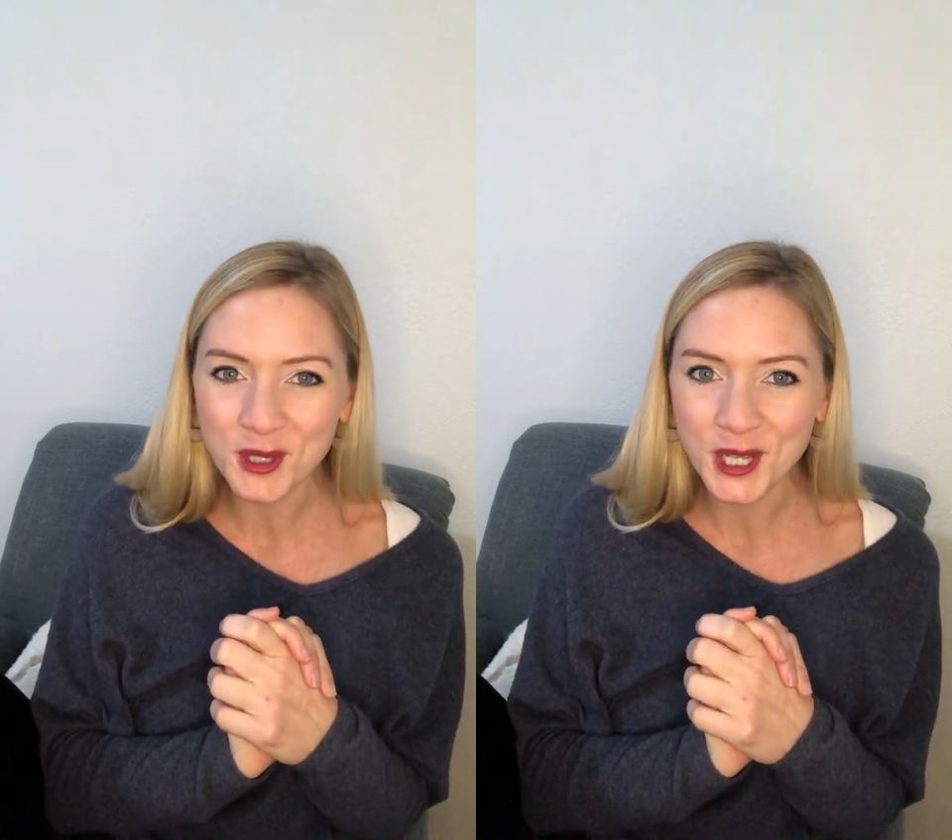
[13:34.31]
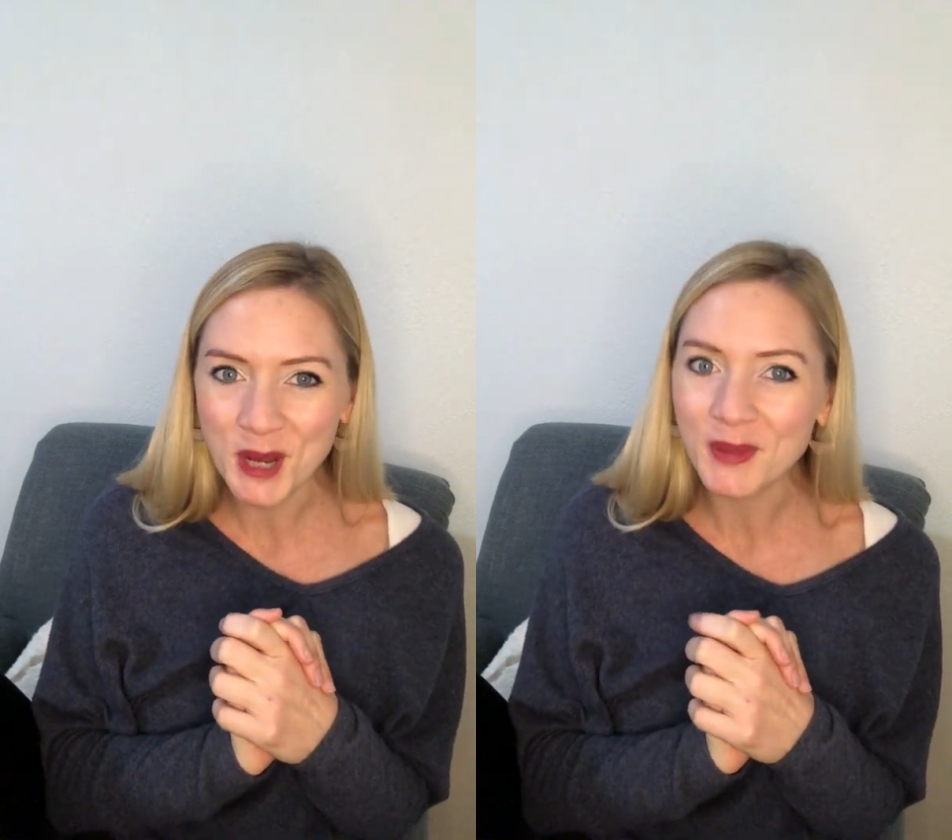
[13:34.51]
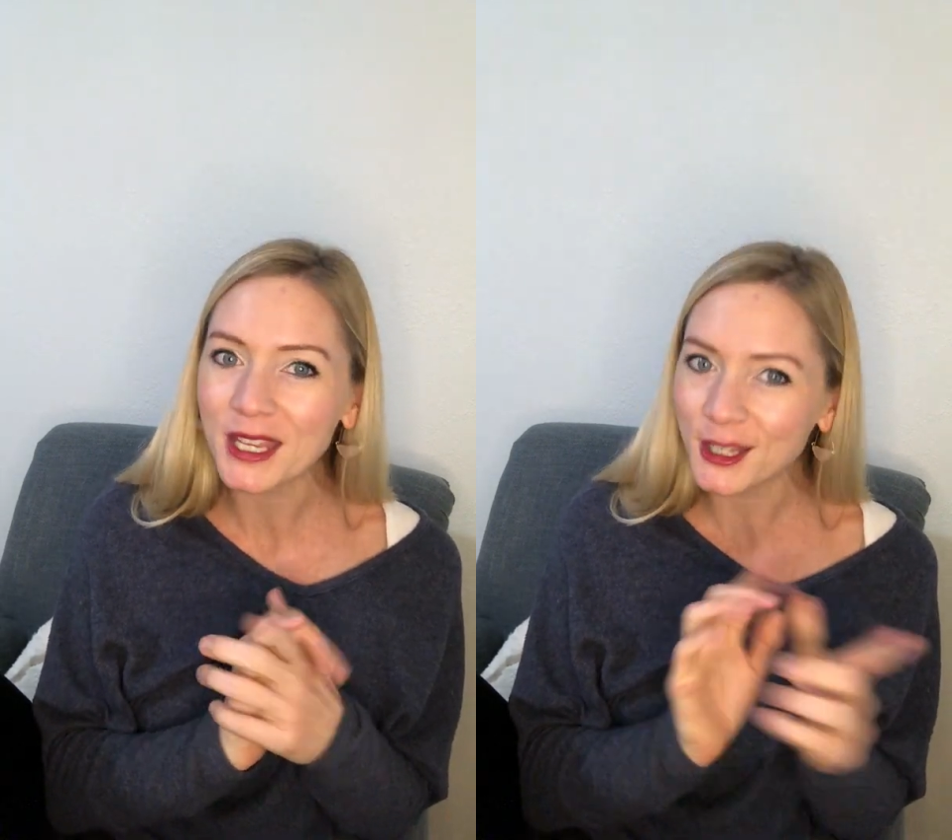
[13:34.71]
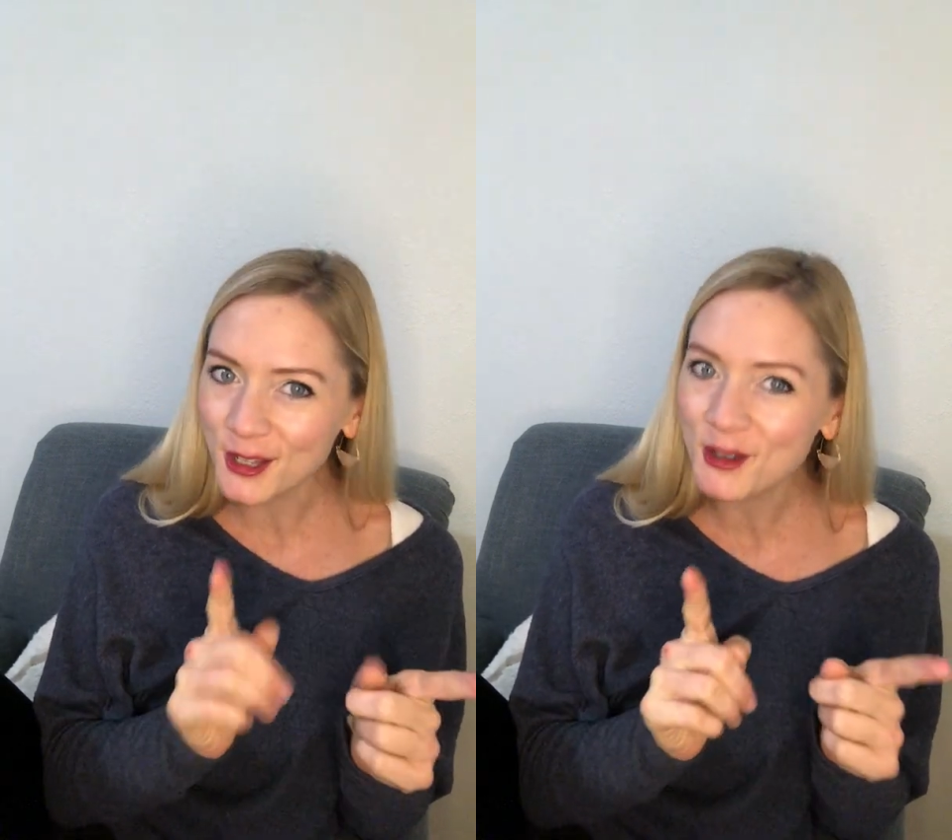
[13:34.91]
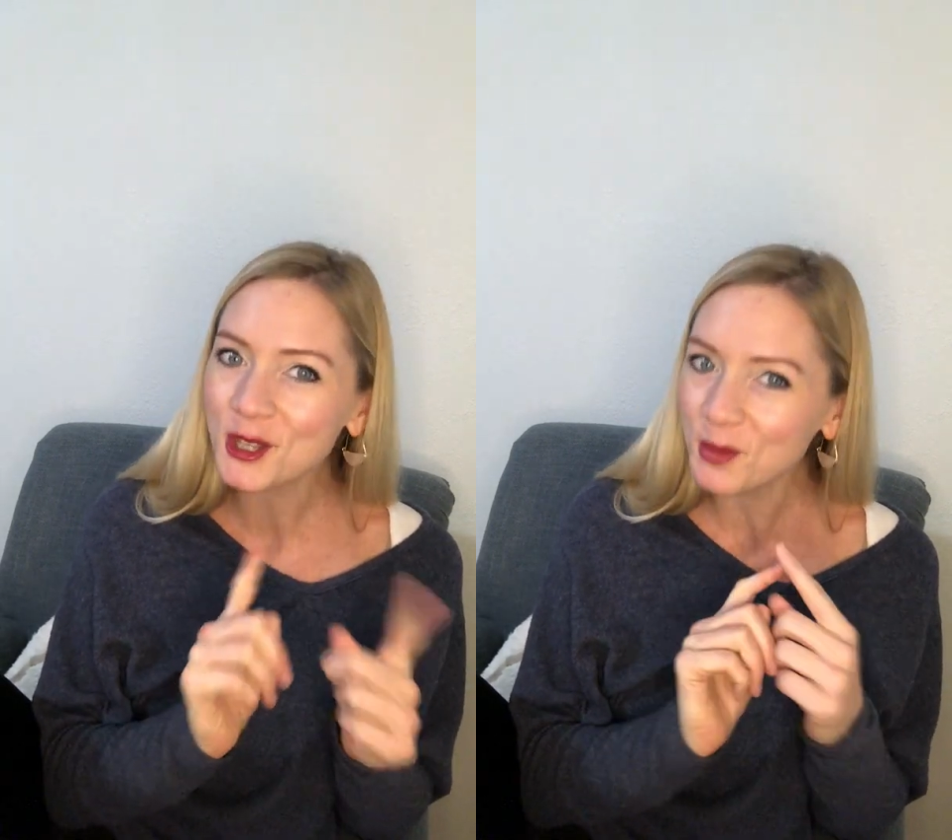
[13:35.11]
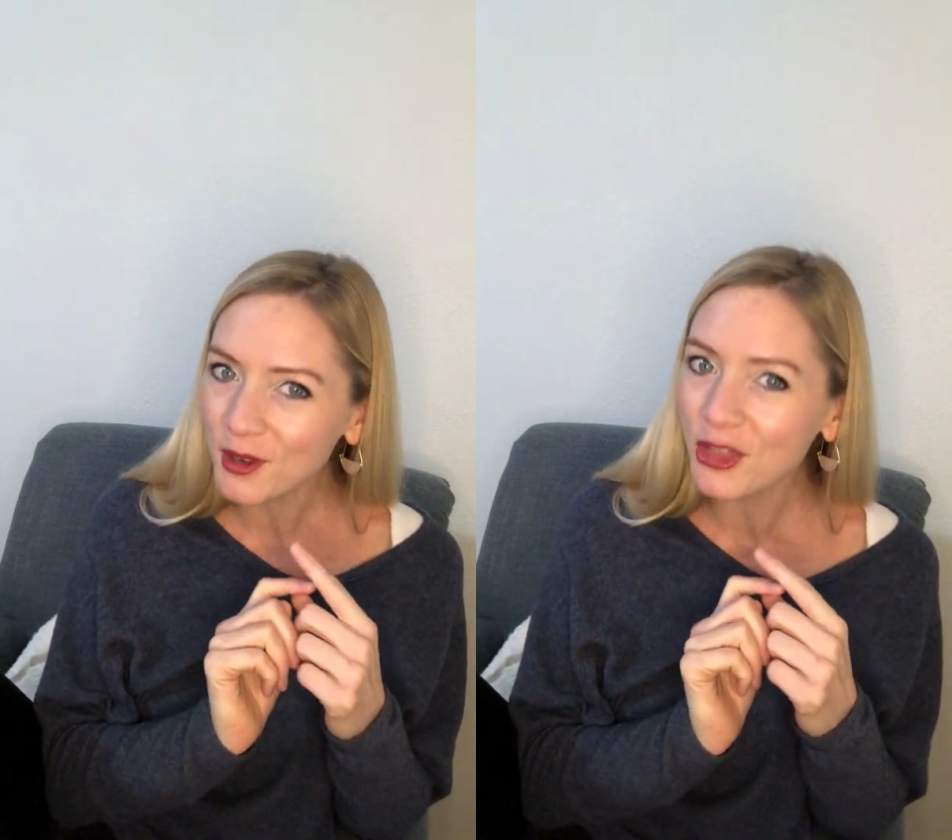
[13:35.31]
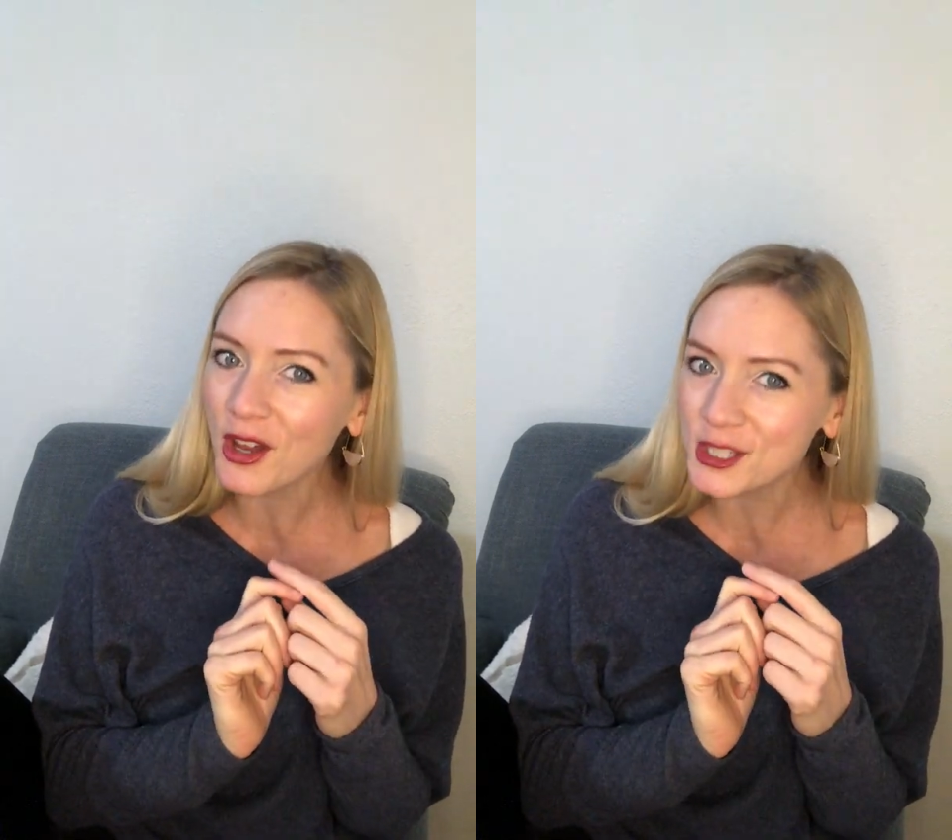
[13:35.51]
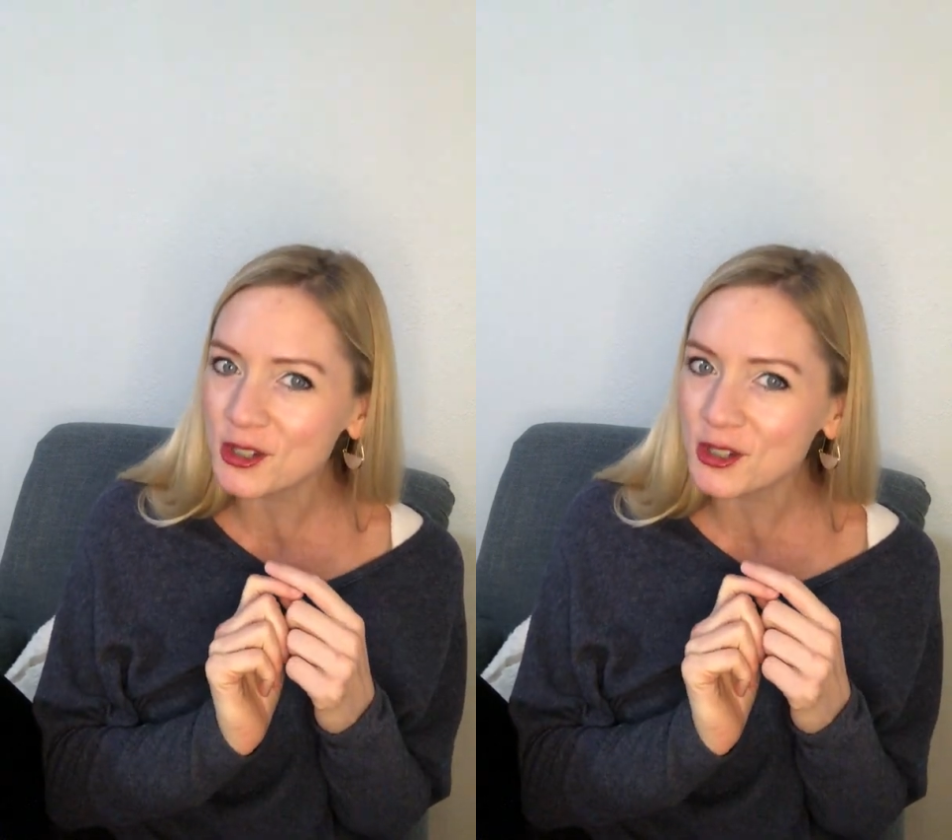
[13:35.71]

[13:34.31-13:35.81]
And I'm like, you would have thought